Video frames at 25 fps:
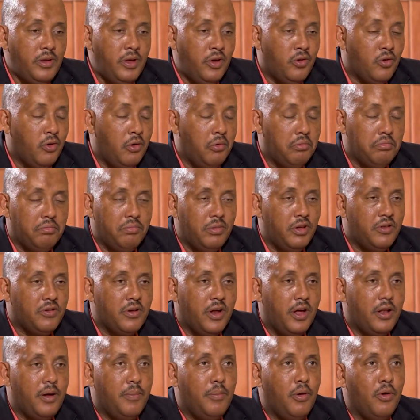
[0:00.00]
So it's
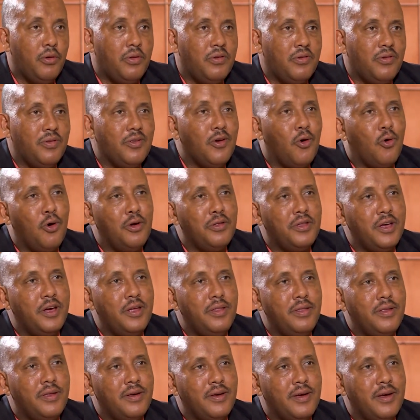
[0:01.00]
not about the
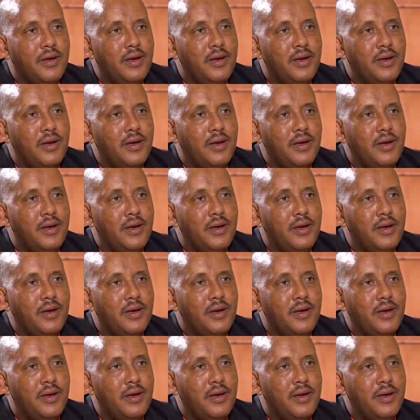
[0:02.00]
content